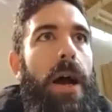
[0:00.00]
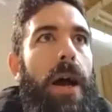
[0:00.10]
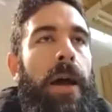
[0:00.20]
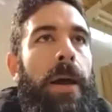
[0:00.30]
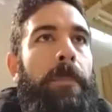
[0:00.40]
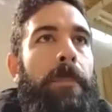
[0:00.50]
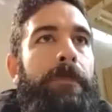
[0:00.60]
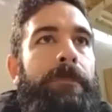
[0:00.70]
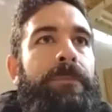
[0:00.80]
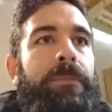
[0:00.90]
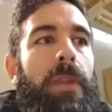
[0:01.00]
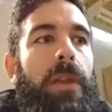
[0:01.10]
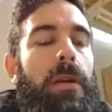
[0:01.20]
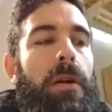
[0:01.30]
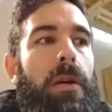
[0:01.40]
um,
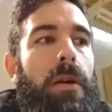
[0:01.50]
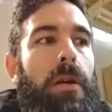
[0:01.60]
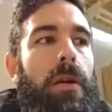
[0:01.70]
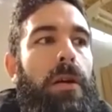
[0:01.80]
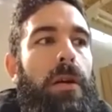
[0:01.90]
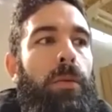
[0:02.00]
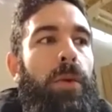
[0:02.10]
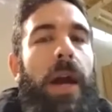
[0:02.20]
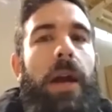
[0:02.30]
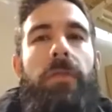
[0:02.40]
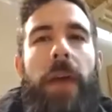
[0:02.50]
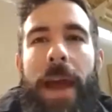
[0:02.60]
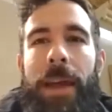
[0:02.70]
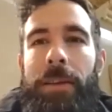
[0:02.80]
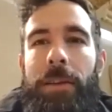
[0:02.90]
we kind of
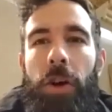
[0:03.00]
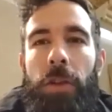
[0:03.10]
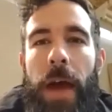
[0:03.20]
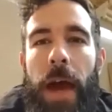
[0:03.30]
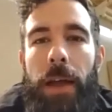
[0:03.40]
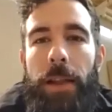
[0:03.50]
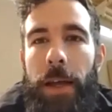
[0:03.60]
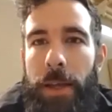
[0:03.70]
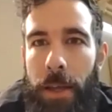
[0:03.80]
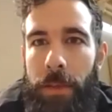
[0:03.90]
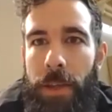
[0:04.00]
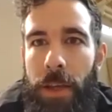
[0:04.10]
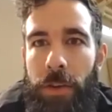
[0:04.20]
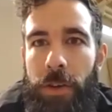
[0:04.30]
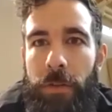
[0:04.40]
ended on that, like in the
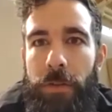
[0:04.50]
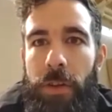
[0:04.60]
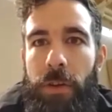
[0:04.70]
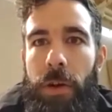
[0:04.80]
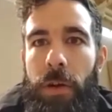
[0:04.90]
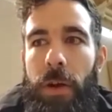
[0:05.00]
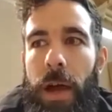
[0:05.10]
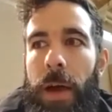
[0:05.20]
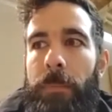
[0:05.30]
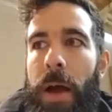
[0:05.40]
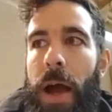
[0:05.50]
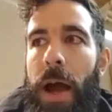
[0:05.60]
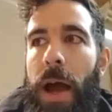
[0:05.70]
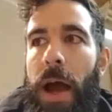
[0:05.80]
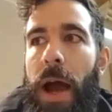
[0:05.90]
mm. interview. Um,
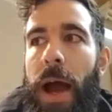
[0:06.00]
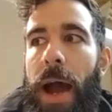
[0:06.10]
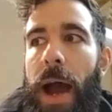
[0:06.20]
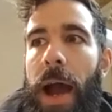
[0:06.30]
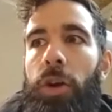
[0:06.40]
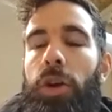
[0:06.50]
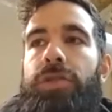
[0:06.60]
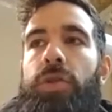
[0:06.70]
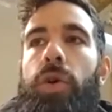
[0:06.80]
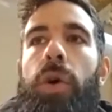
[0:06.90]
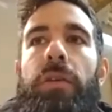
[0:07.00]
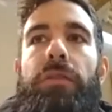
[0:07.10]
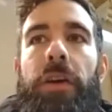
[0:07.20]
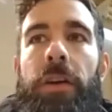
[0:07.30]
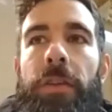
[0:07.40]
and also going
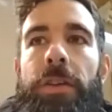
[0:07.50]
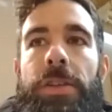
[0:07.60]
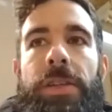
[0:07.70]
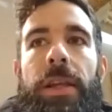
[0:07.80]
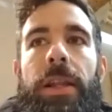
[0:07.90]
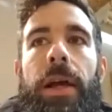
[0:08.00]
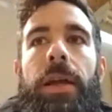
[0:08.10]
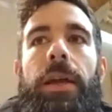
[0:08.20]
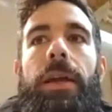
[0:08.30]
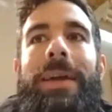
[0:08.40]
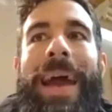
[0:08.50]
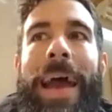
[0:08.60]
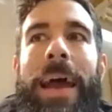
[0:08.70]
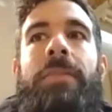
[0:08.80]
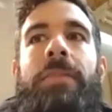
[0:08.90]
further to say, like,
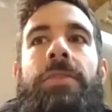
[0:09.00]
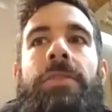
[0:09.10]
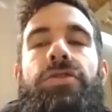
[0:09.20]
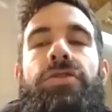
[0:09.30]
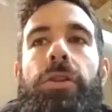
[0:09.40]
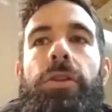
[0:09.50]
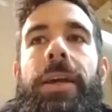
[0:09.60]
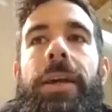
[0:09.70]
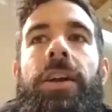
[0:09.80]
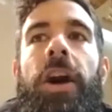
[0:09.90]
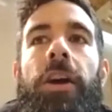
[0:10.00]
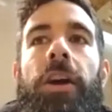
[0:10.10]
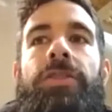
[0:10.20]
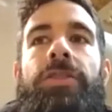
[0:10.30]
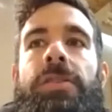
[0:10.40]
can this story
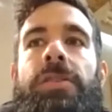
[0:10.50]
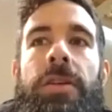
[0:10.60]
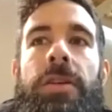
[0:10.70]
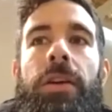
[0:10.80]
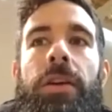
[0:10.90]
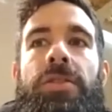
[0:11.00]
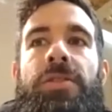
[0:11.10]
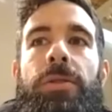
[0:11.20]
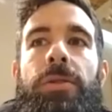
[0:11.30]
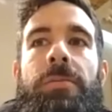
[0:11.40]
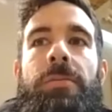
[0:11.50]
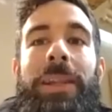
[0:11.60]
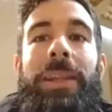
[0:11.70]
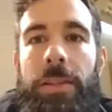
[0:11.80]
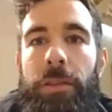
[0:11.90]
encourage us to take
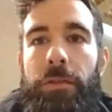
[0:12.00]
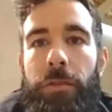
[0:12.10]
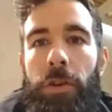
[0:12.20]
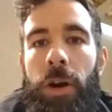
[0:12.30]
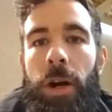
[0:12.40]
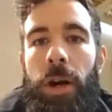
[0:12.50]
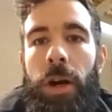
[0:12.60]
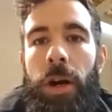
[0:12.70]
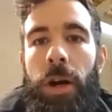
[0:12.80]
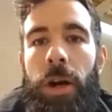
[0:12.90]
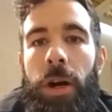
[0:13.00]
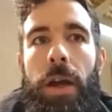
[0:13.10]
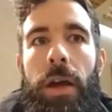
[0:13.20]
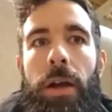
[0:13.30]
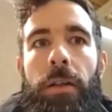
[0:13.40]
responsibility for
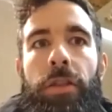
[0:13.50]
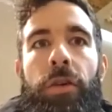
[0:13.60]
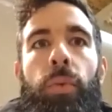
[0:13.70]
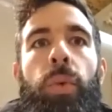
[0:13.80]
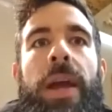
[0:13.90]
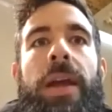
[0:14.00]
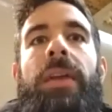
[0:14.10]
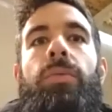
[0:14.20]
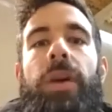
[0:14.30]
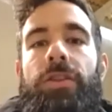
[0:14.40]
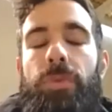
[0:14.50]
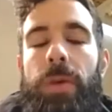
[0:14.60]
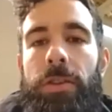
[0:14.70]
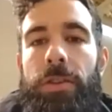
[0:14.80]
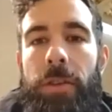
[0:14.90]
the way in which
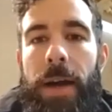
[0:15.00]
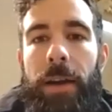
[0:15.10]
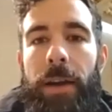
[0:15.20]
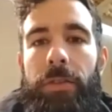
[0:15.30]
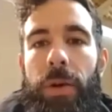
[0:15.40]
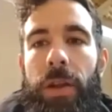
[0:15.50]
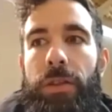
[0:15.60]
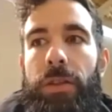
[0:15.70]
we interact with